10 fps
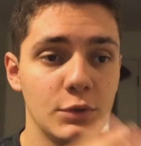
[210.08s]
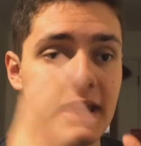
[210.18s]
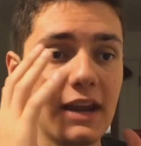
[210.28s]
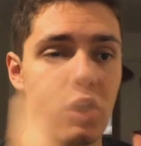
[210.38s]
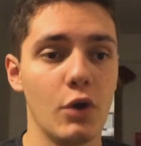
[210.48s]
You
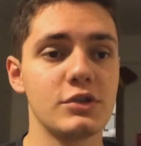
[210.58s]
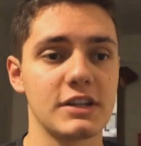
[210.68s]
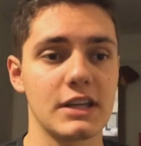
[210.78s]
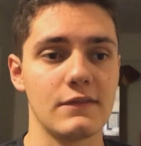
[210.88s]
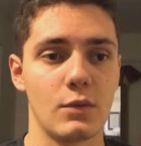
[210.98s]
can't
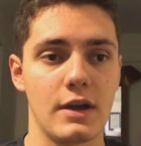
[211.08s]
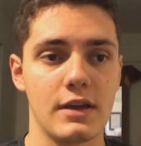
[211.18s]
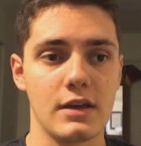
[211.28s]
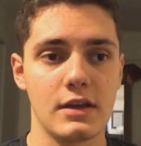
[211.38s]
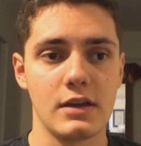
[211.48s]
host a giveaway
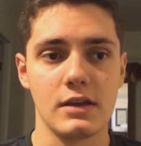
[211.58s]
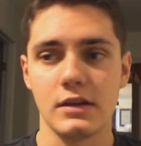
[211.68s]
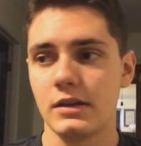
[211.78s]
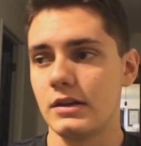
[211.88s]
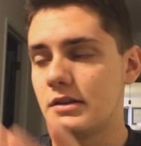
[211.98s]

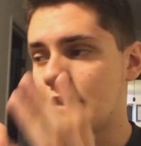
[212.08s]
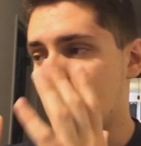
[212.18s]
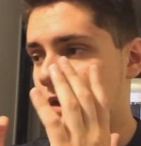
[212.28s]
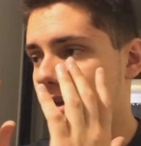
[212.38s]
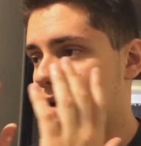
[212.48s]

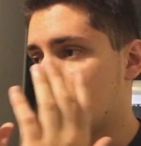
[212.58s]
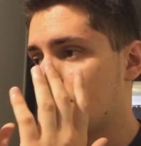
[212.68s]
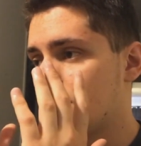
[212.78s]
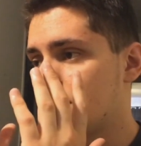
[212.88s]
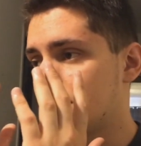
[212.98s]
and
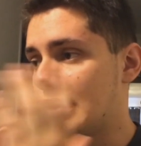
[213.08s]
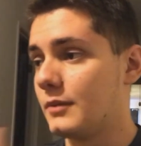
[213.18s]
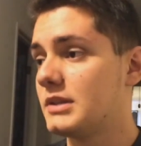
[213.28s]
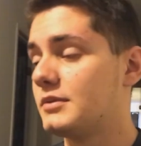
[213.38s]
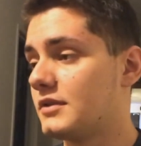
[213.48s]
then tell
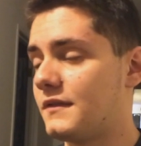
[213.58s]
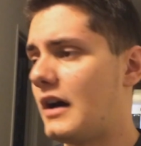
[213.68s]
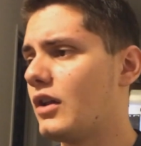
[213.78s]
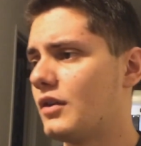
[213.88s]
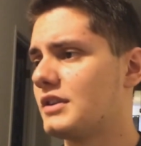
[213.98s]
people to
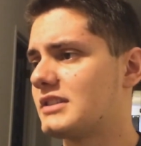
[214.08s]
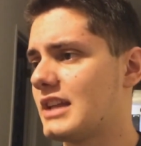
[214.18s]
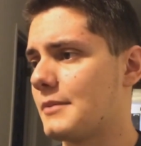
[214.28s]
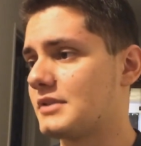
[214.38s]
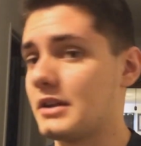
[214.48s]
follow all these
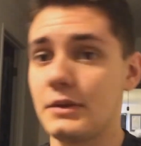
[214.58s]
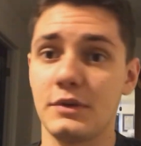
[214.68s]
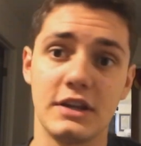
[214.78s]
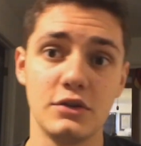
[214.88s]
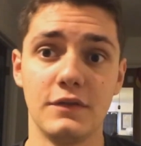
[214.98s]
steps, and then
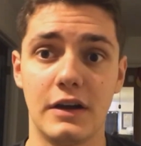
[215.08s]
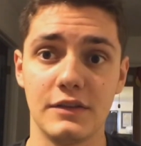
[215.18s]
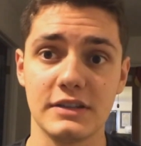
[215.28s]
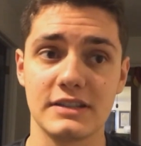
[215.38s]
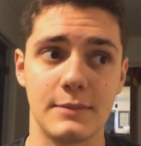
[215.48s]
when they do
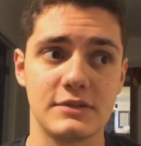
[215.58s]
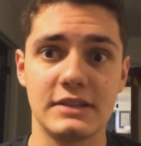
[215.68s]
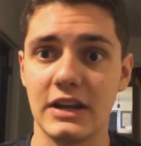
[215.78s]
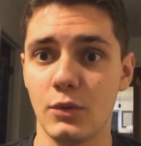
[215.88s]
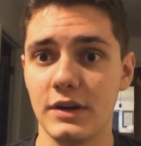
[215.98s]
follow these steps,
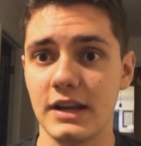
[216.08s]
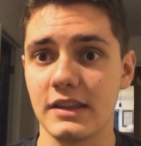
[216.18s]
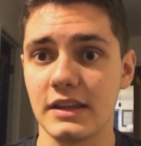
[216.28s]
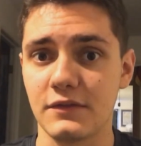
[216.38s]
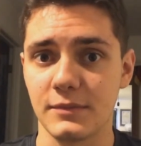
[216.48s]
they don't win
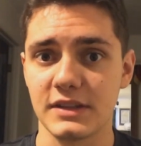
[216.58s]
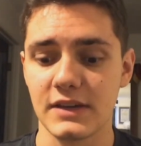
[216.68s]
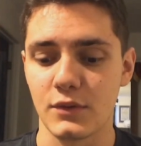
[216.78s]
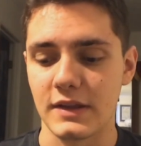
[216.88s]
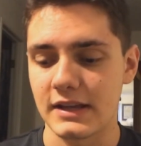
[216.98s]
anything from the
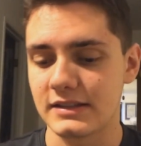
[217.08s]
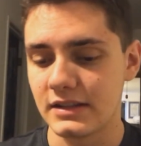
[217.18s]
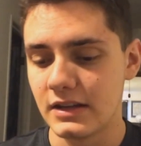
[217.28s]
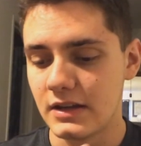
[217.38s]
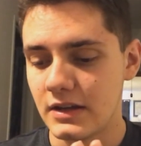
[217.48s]
giveaway.
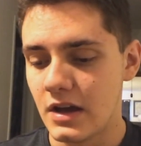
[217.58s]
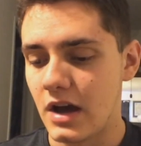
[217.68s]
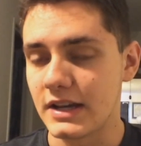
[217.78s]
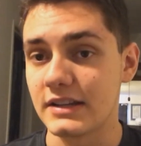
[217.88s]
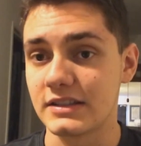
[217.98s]
That's
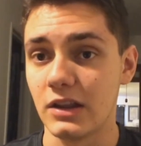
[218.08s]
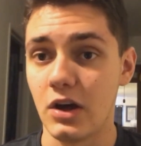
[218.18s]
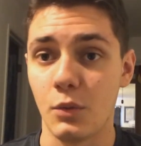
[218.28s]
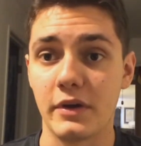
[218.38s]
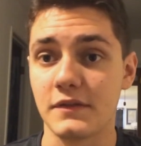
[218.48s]
against the
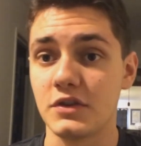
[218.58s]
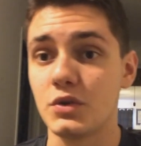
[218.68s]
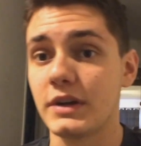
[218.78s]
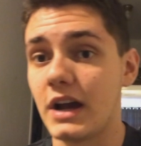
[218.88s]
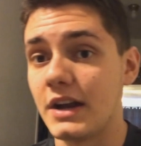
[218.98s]
law, whether if you're
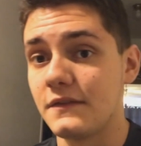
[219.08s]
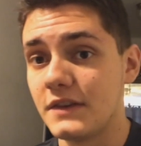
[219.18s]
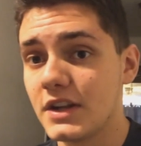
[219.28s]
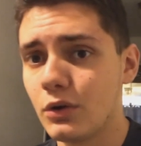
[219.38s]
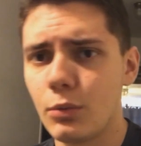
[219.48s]
doing it on a
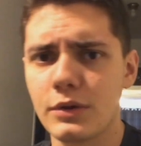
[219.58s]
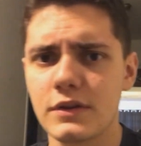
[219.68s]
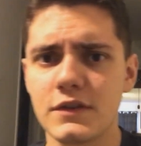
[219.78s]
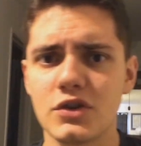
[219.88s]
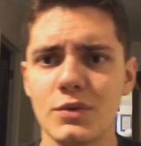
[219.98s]
video or whether
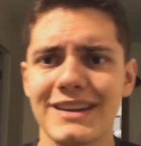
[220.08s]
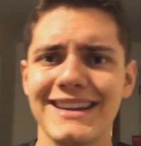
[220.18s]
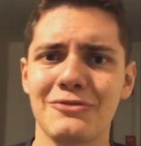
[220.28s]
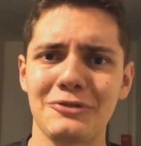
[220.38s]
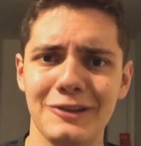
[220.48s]
if you're doing
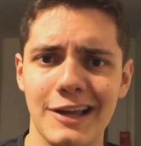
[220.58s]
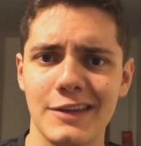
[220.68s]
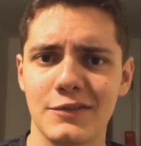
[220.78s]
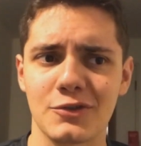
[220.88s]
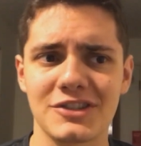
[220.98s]
it in real
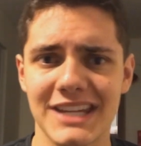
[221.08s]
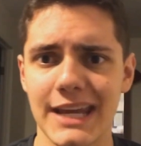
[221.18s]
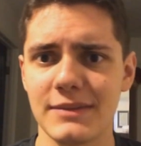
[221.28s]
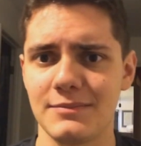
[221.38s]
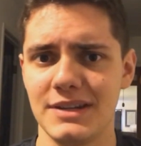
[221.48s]
life. You're
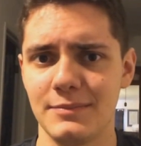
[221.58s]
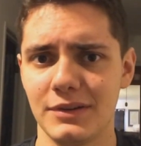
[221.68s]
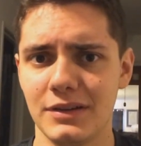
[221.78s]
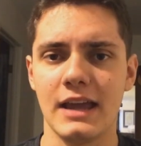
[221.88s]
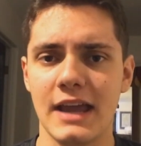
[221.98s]
scamming
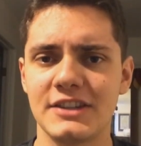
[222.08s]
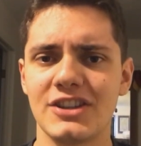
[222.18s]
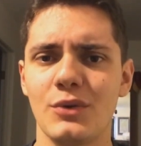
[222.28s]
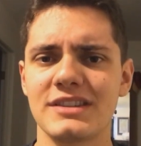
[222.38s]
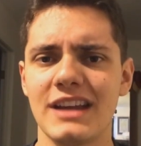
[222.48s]
people. And
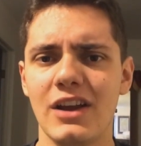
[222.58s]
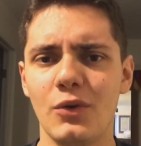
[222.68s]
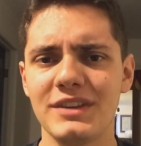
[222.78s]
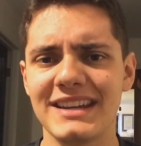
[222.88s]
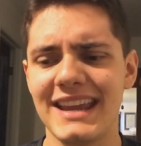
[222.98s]
so it's not
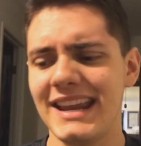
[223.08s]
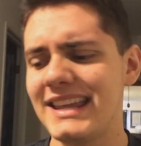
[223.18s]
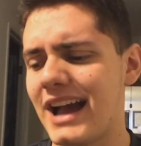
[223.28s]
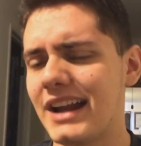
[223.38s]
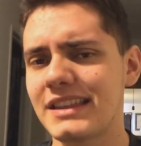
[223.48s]
only an
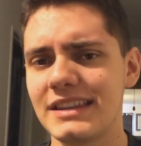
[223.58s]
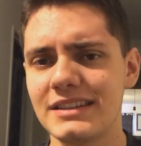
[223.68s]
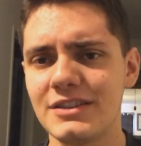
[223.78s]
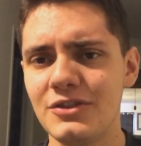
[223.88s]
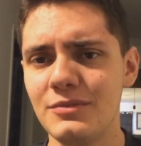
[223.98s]
idiotic
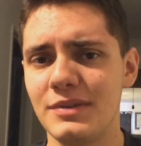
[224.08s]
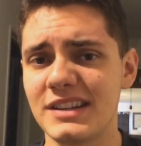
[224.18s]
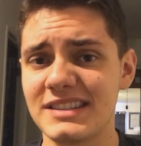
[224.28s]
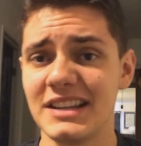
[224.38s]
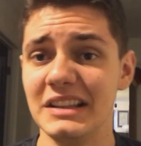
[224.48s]
thing to do, but
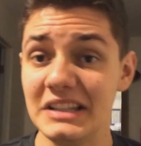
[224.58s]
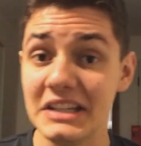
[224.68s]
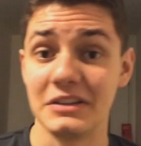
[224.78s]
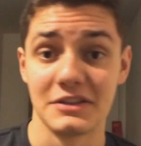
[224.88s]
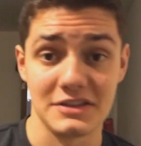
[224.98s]
it's an
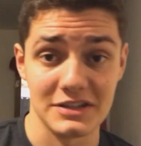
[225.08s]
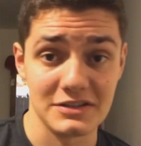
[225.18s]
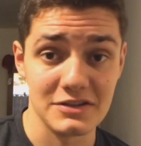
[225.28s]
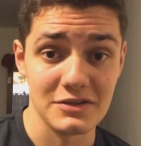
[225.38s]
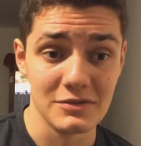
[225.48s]
illegal thing
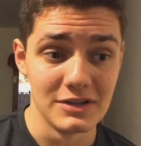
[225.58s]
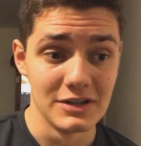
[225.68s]
to do.